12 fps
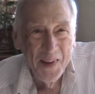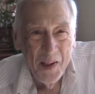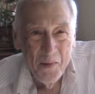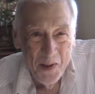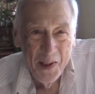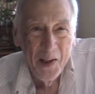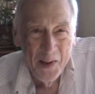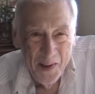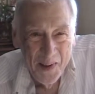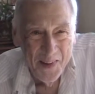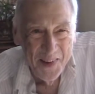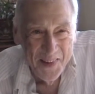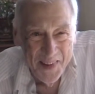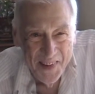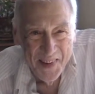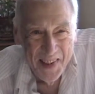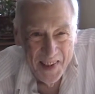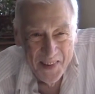I'm telling it to you
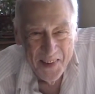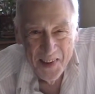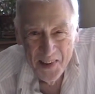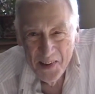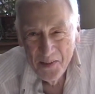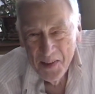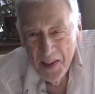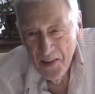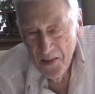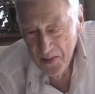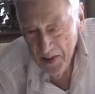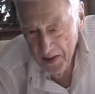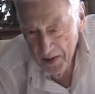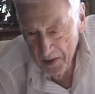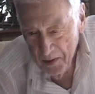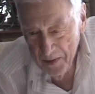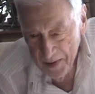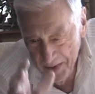now in advance.
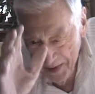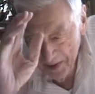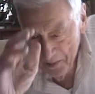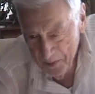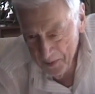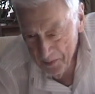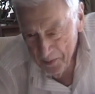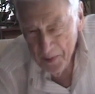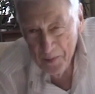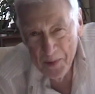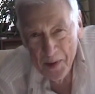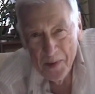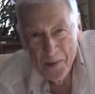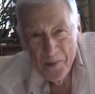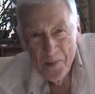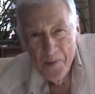Okay, have great fun with it.